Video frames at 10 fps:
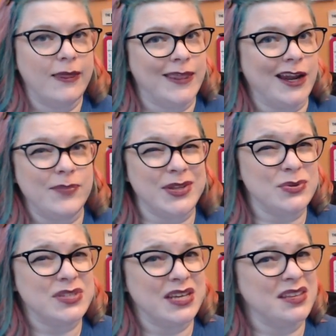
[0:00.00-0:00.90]
that I've been
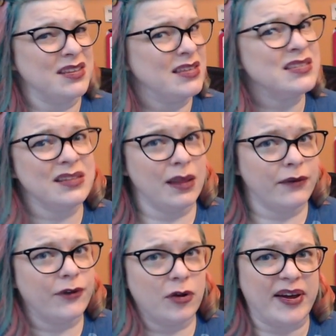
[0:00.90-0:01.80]
using easily
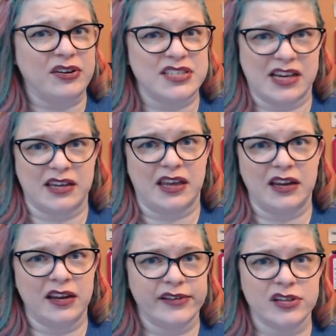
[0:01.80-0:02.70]
for about a decade
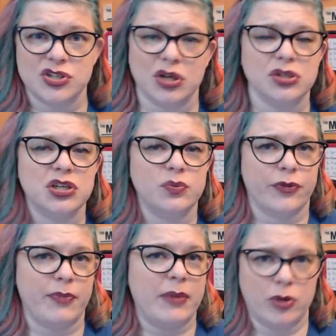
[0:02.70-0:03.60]
in conjunction
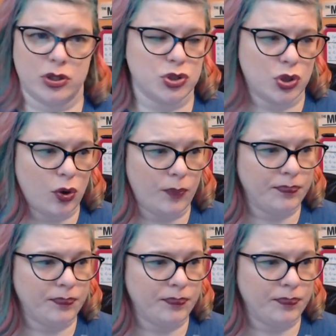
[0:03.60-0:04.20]
with my bullet journal.